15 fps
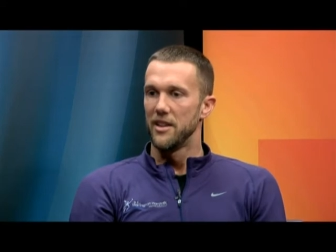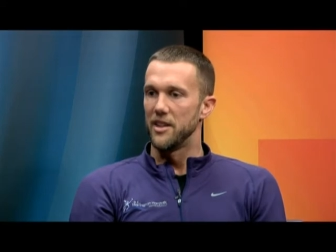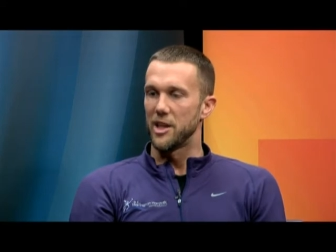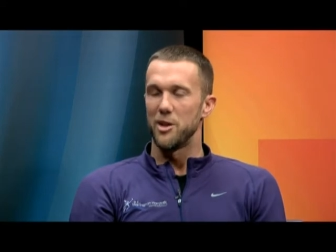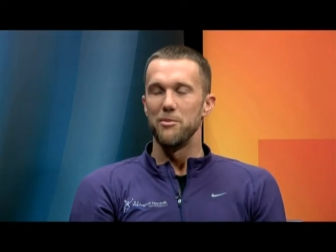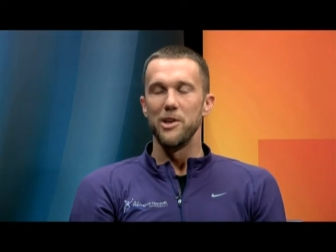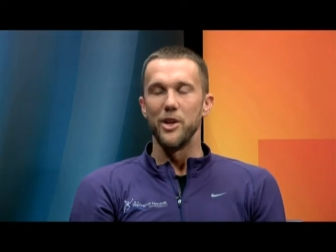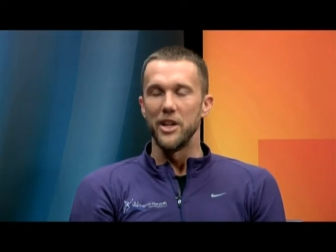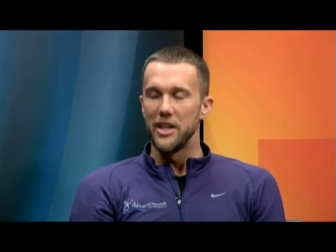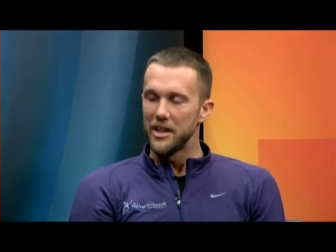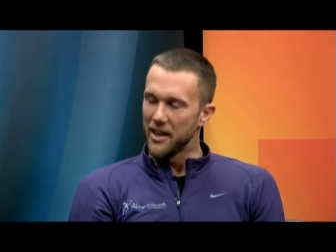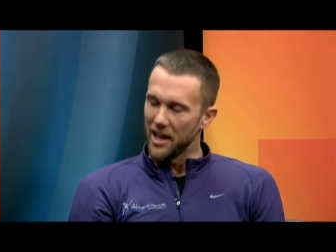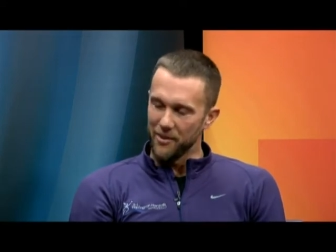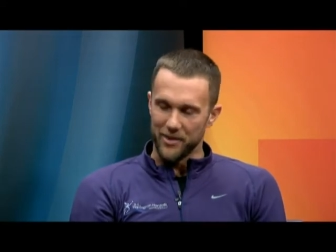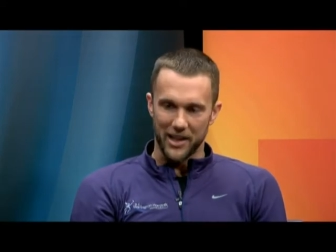The community
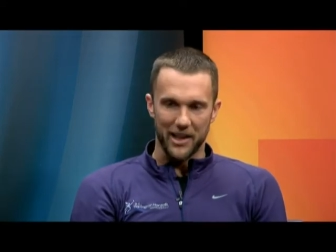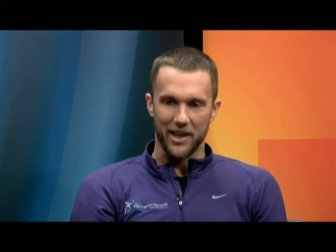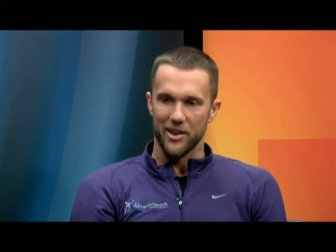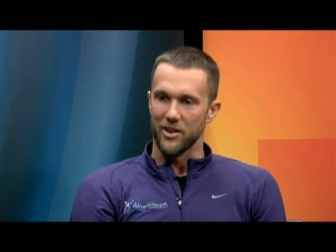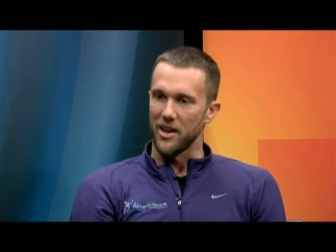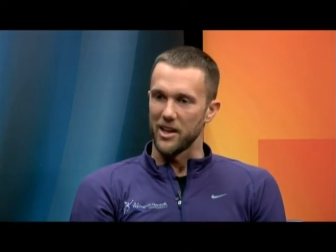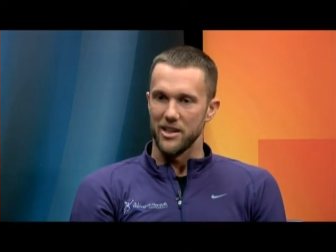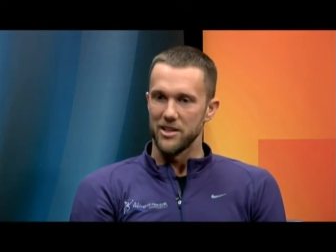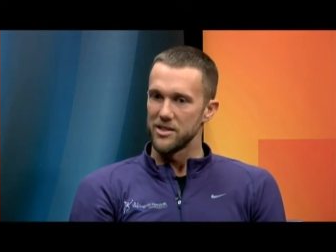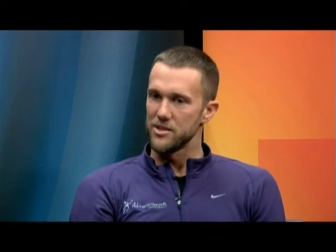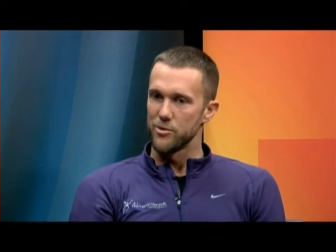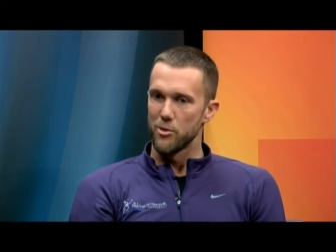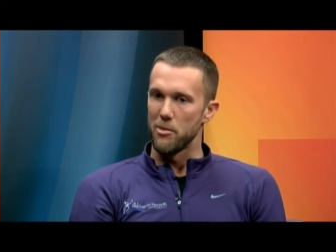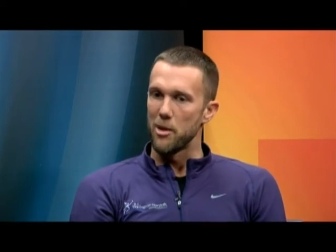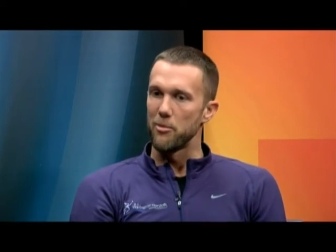came together. I can
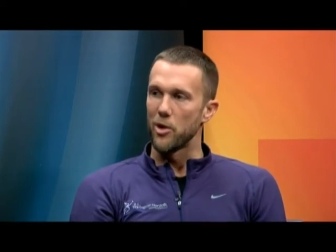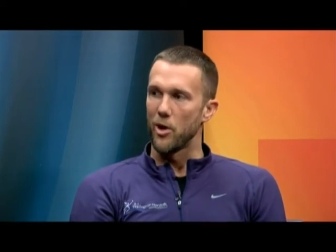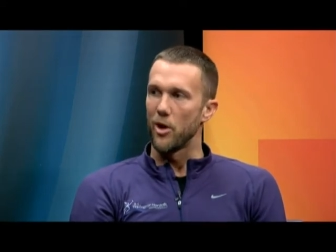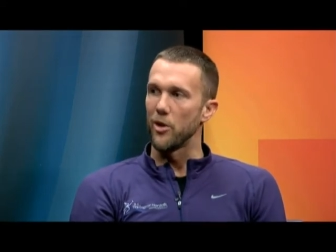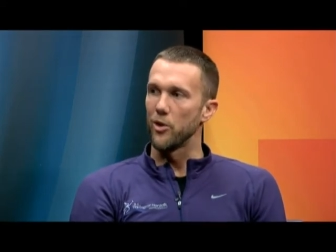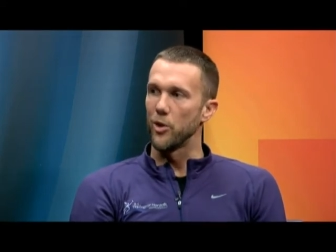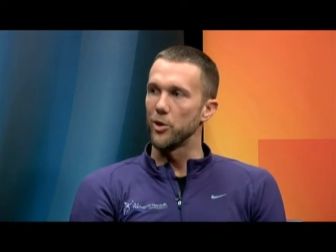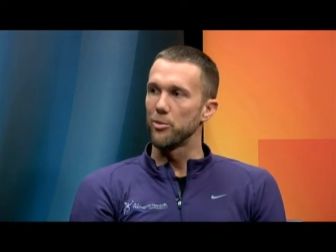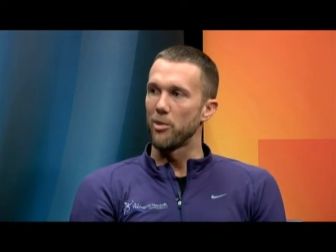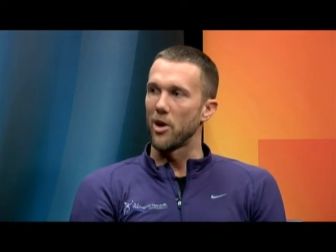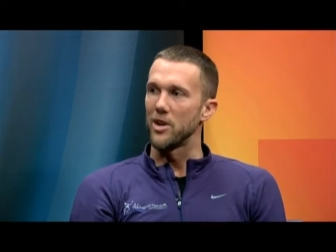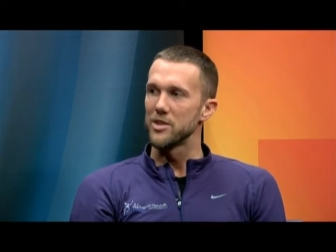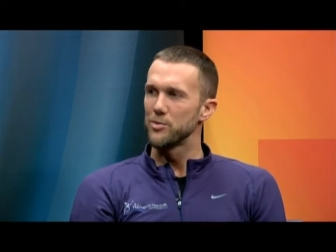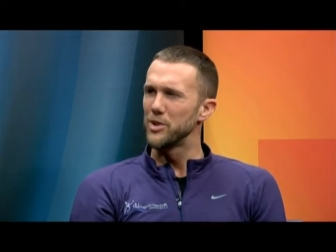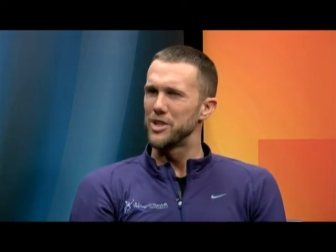just remember all those parts.